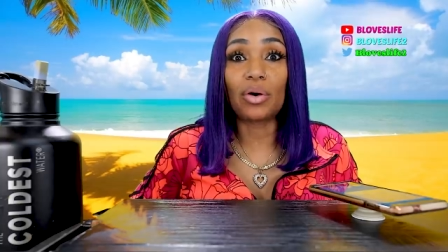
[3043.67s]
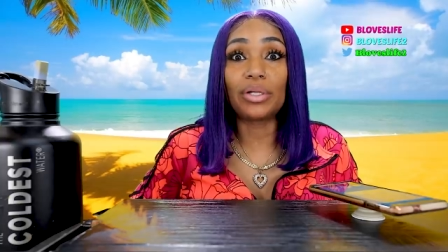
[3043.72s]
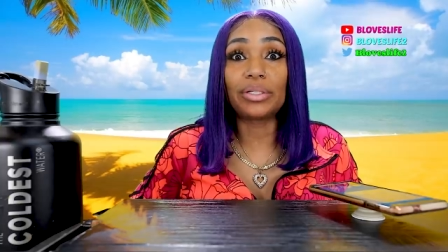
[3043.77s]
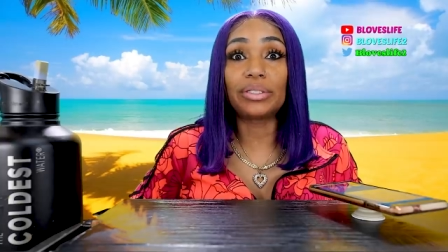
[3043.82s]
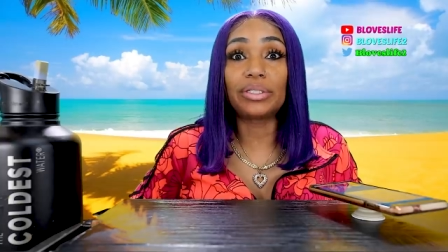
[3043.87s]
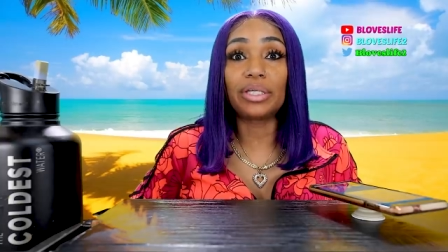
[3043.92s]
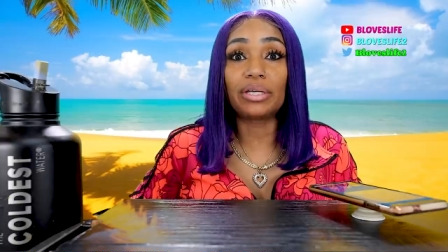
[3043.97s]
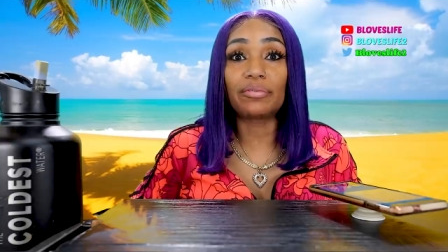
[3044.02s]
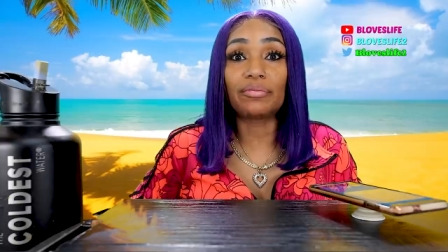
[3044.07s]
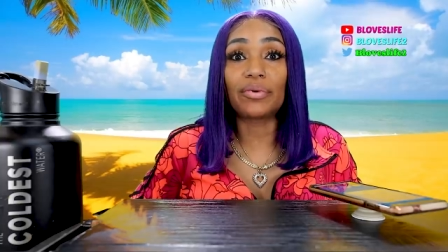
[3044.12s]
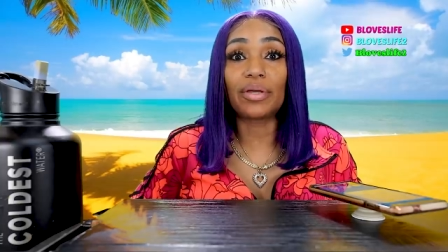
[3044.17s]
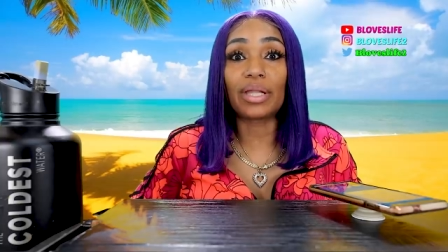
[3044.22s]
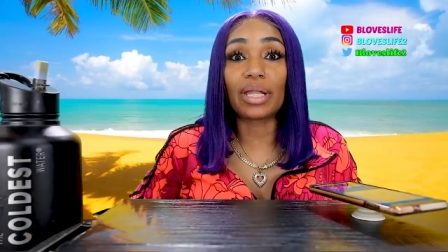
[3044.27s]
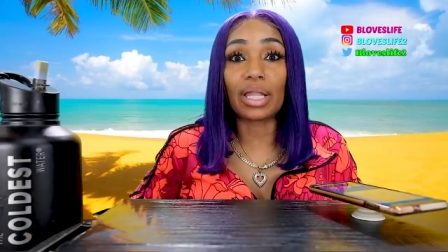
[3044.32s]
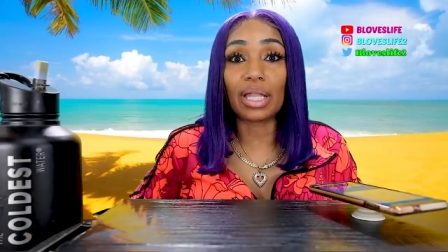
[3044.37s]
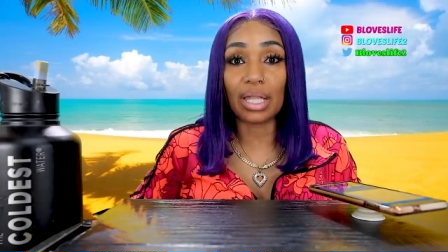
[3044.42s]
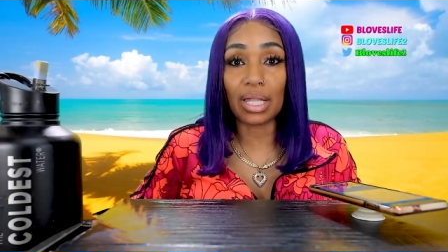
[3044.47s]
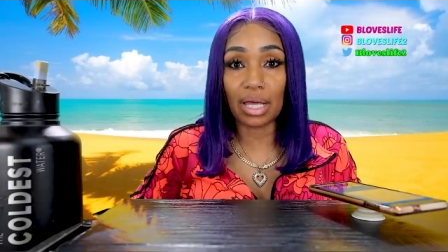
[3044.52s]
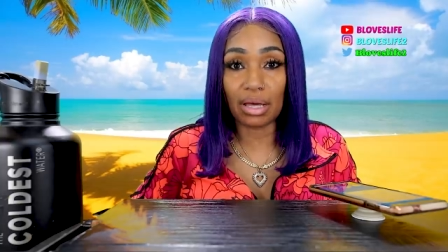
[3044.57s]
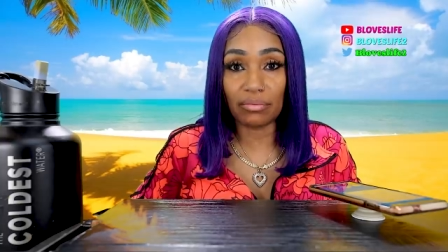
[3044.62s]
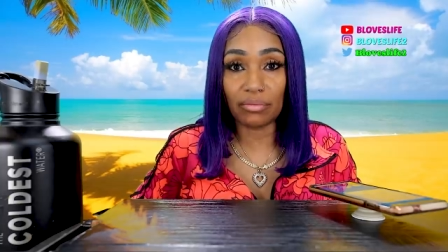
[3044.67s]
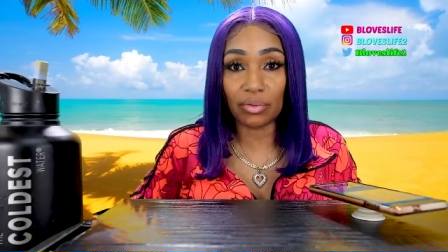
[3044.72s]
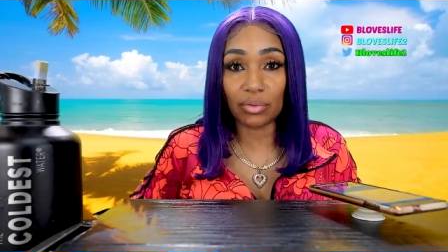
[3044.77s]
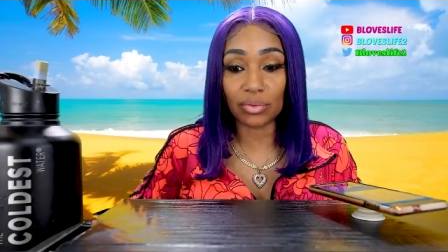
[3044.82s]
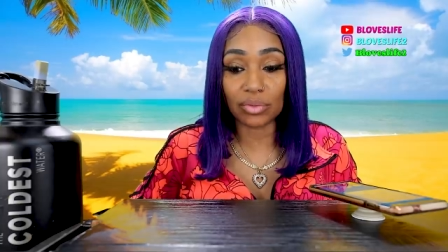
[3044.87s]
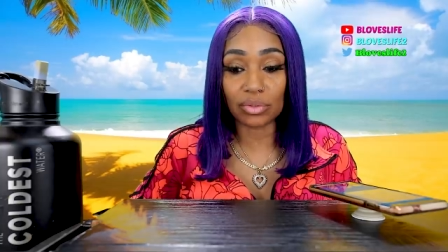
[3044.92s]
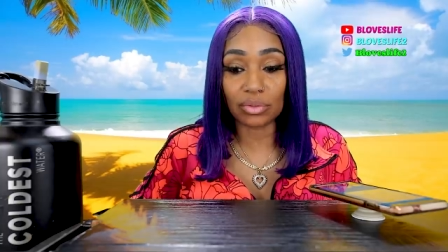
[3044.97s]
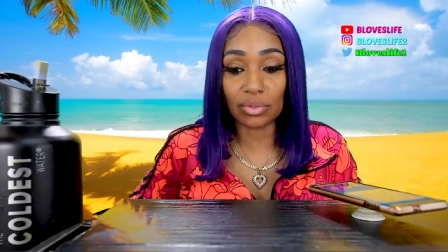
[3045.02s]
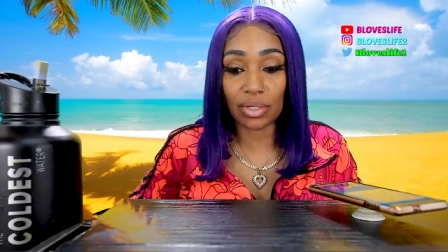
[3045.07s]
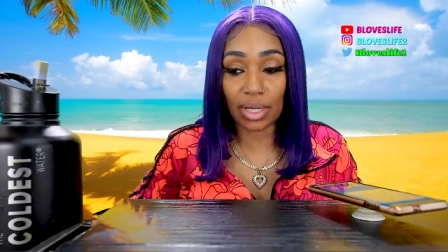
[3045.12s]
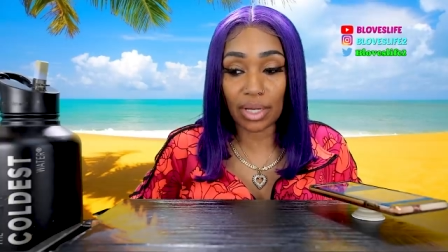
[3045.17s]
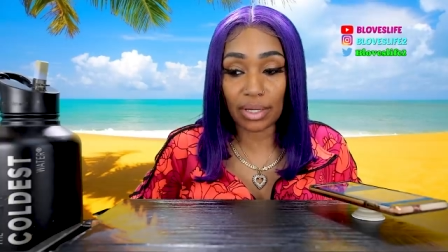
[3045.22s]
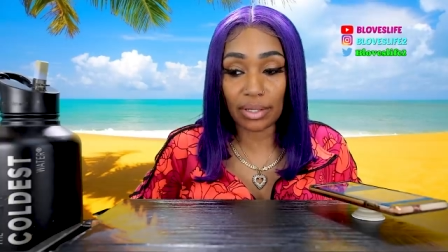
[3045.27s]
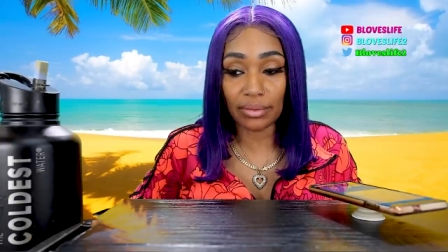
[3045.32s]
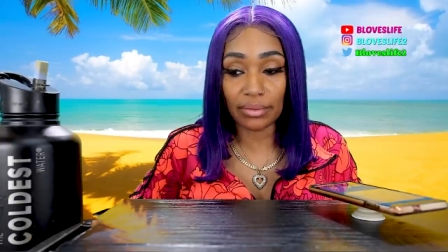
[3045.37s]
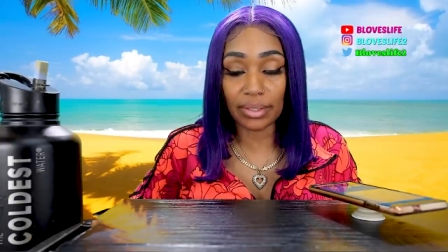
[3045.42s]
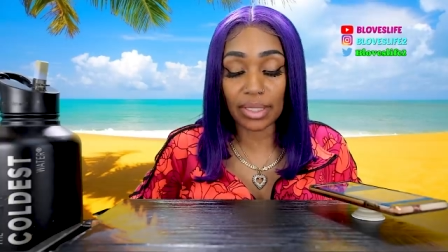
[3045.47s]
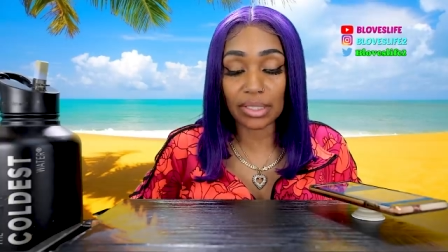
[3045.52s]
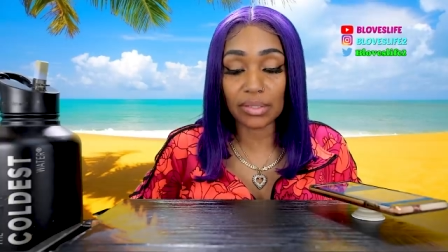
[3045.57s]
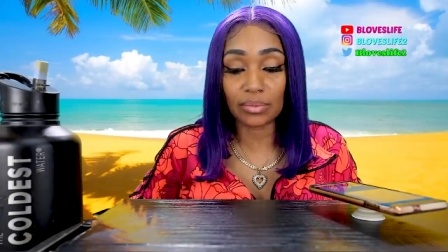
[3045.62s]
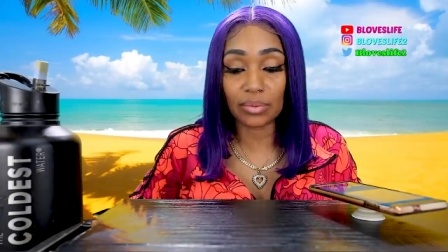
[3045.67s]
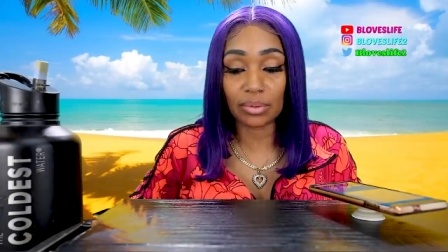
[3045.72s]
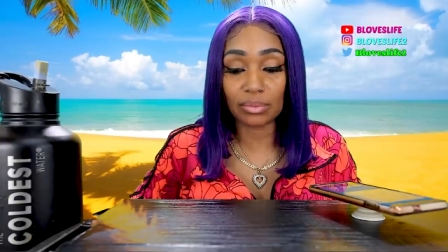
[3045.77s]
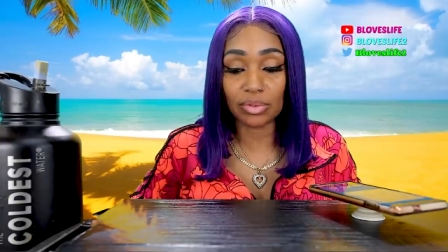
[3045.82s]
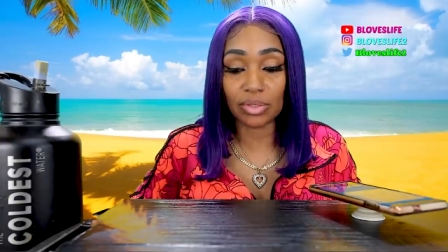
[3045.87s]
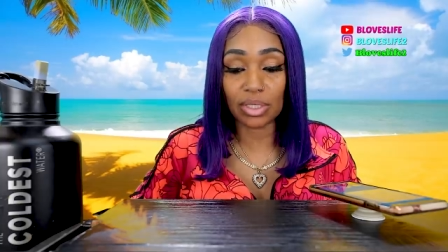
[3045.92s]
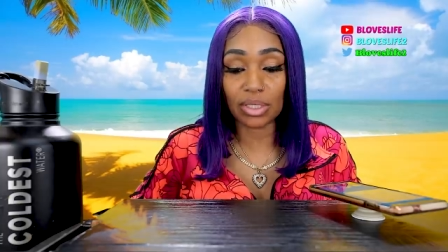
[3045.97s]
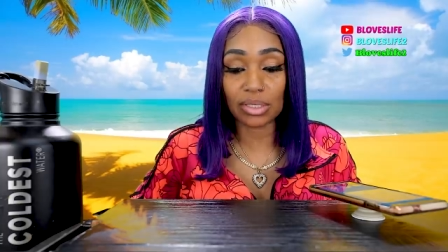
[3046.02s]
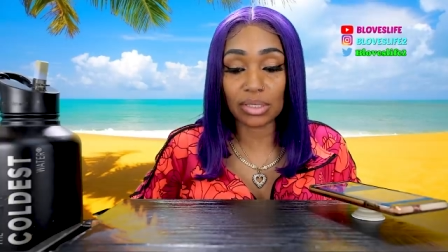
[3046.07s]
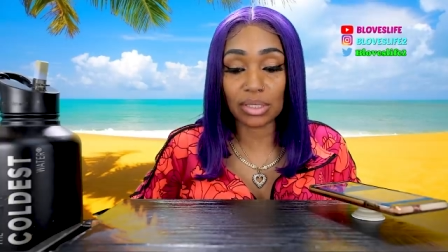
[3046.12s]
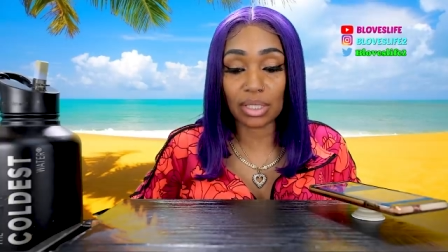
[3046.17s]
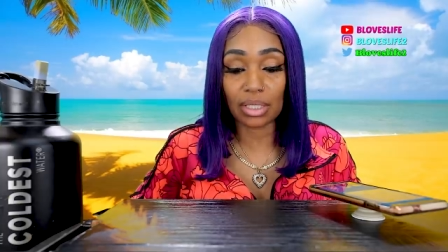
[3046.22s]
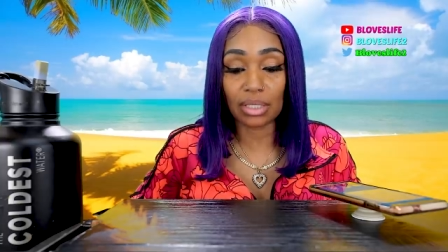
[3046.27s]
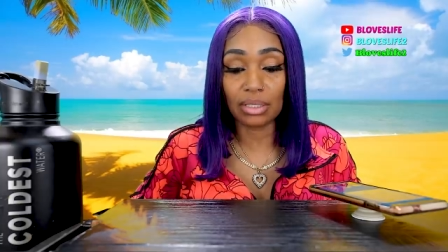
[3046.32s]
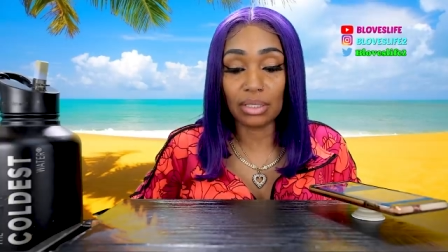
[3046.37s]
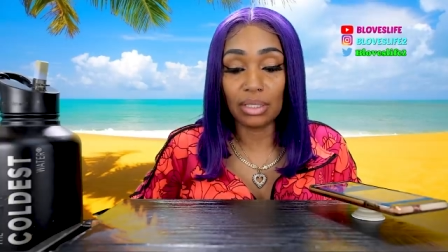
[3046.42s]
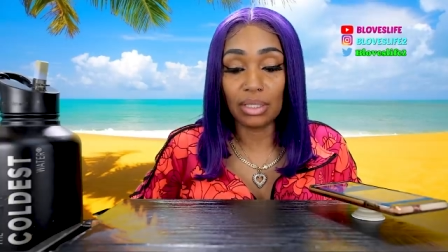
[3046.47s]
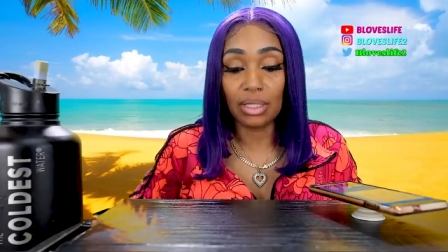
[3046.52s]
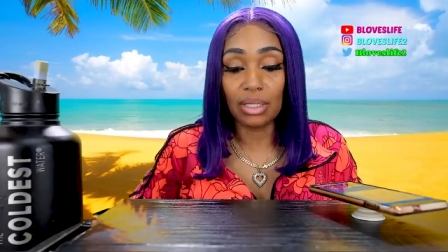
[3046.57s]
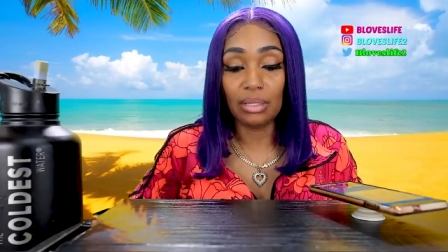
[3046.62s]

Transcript: on different levels. Okay. That's what I'm trying to say.